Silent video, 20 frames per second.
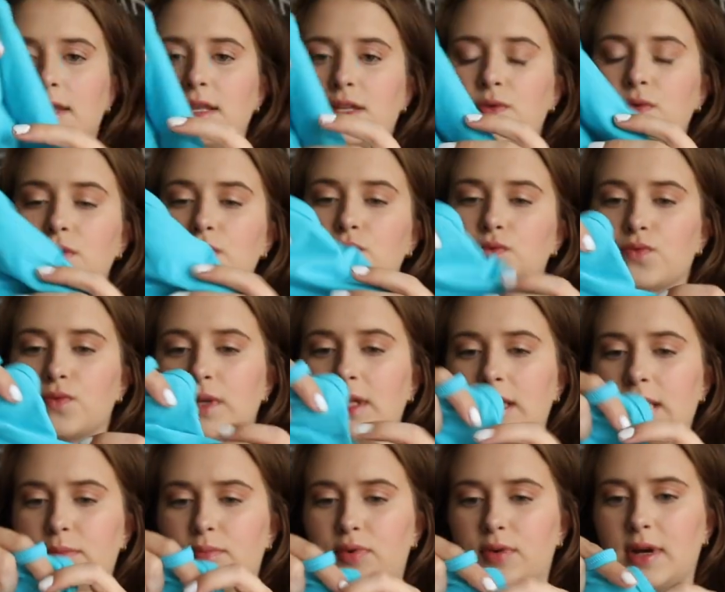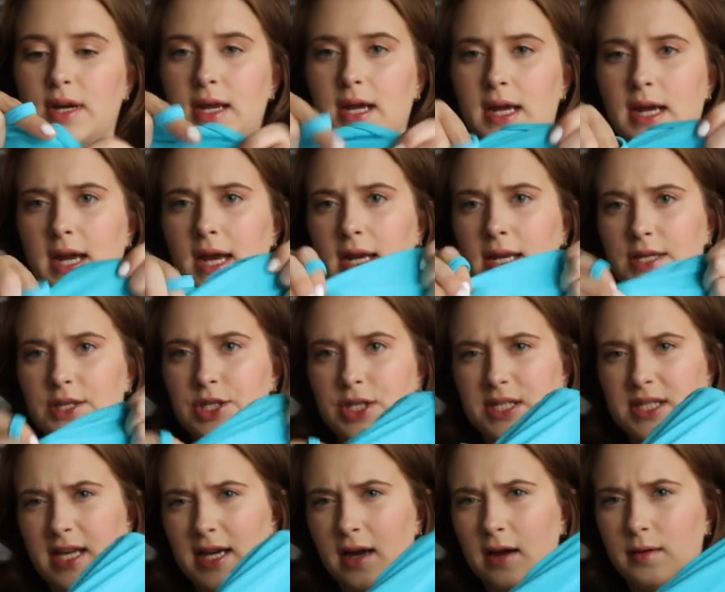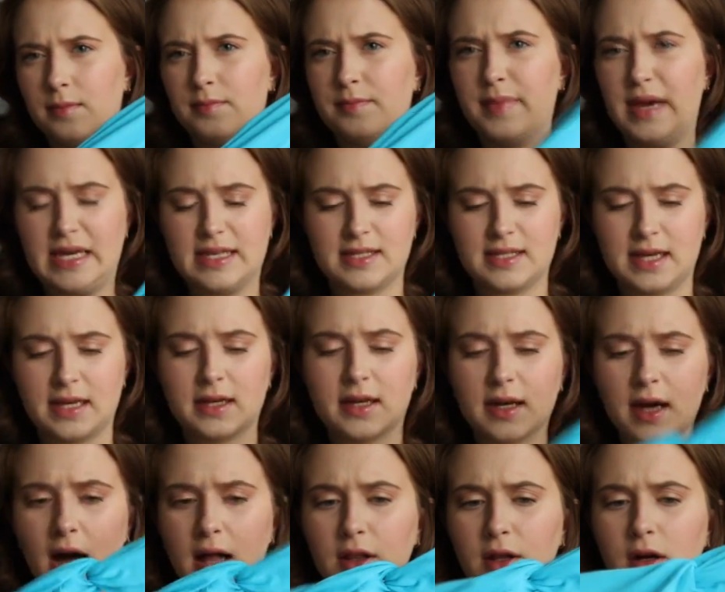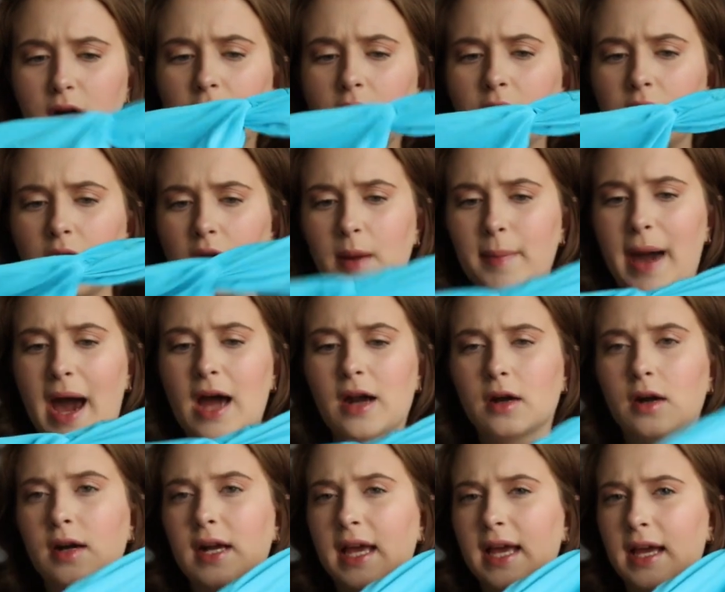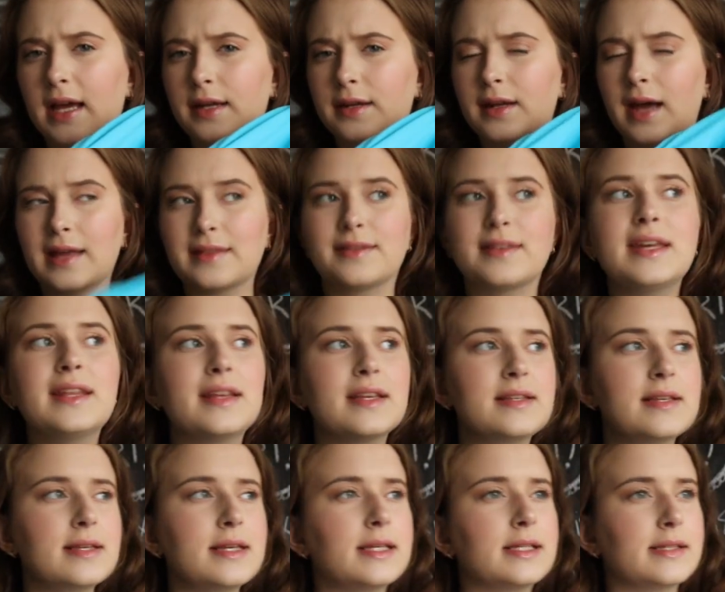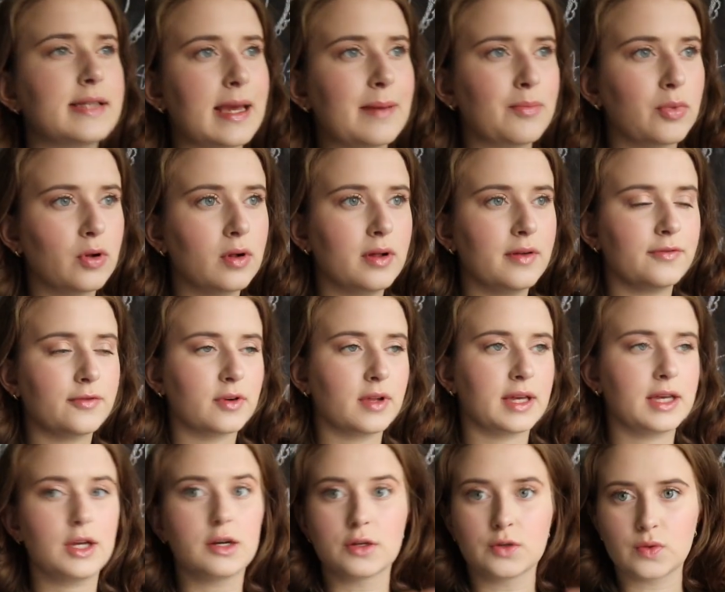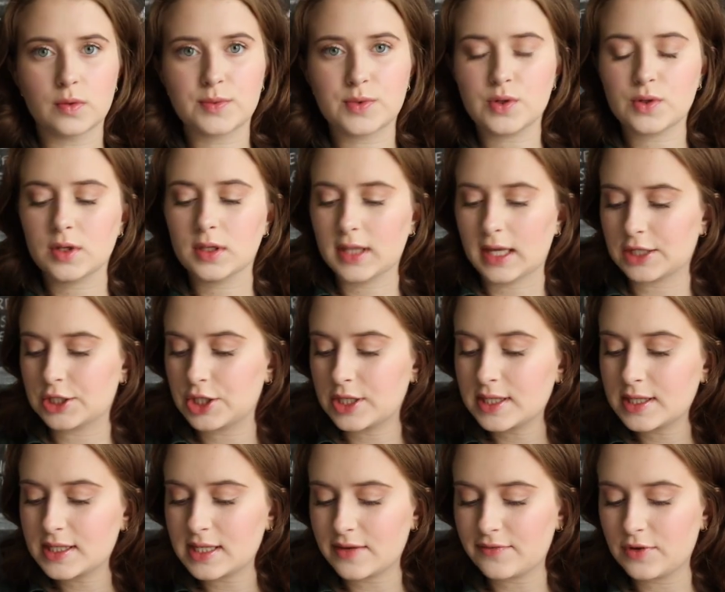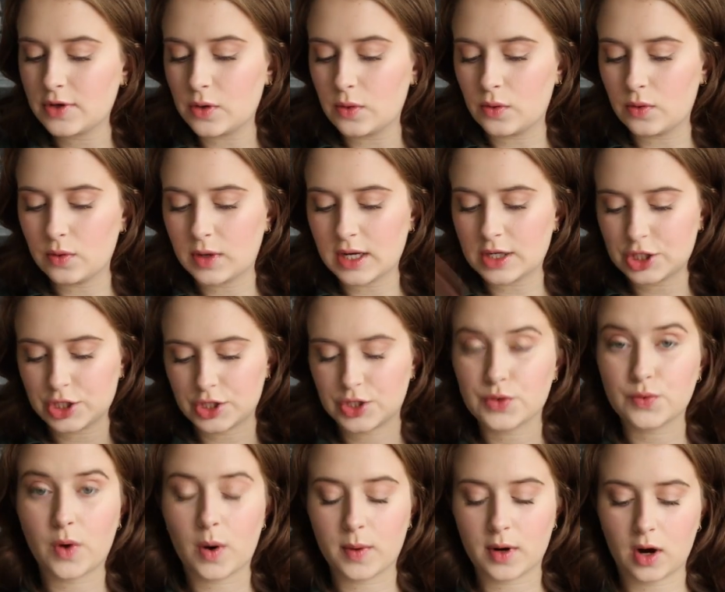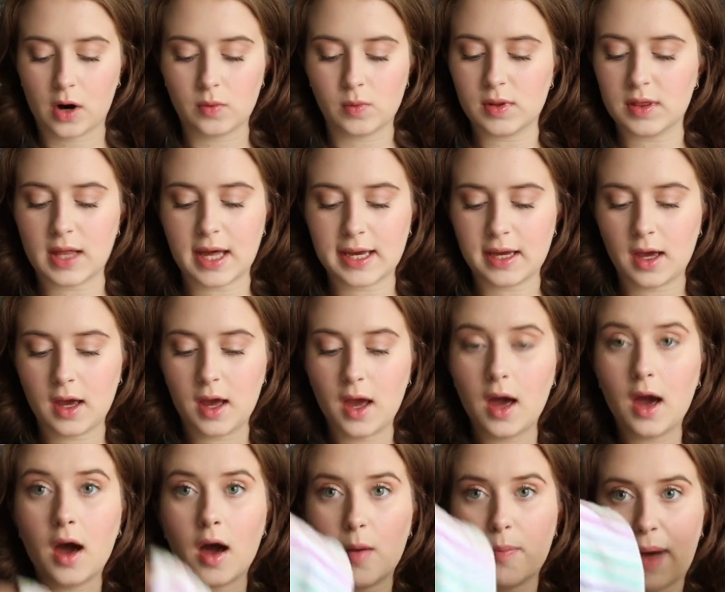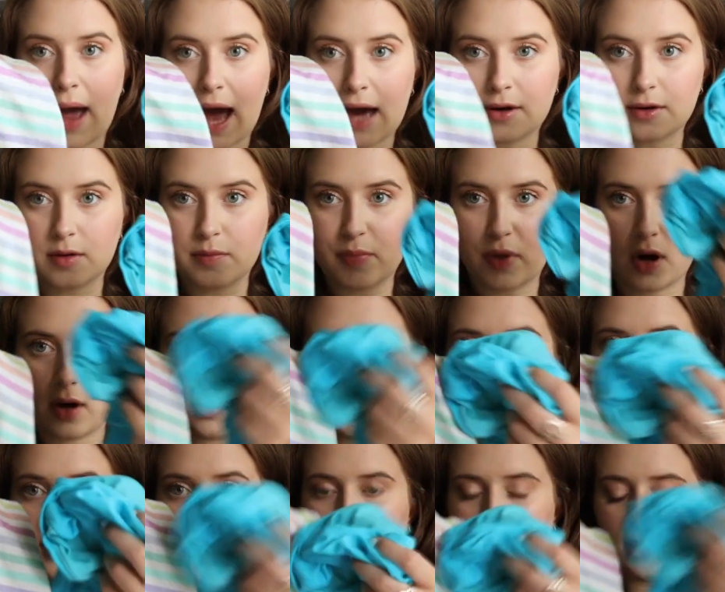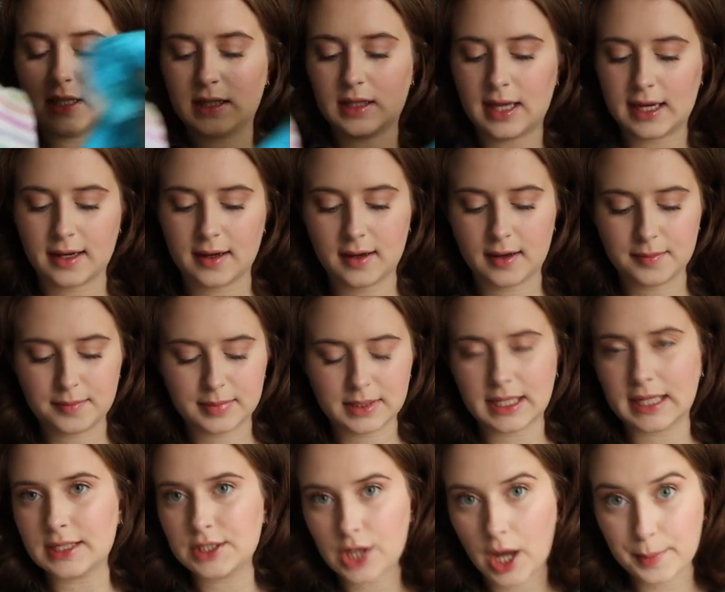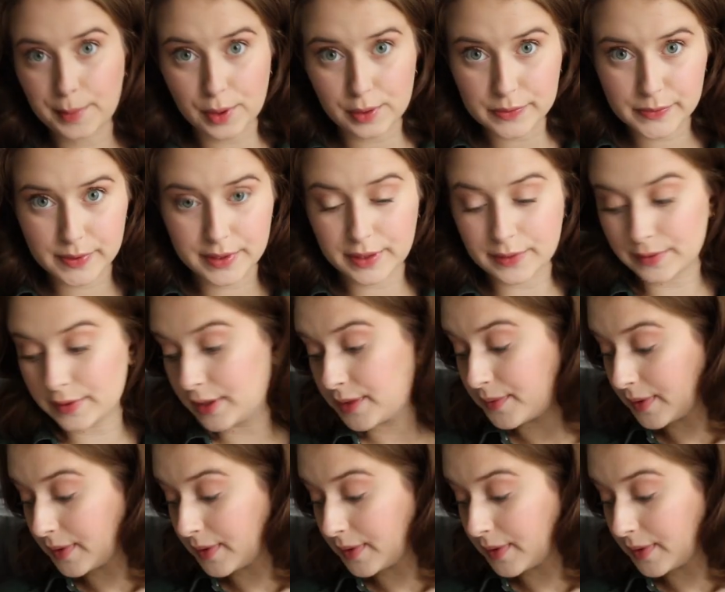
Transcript: this one's really pretty and it's just like a basic color, not a pattern. And I think this is a staple for like your swimsuit collections if you can just throw it on with like a pattern bottom, and then like a plain top goes with it really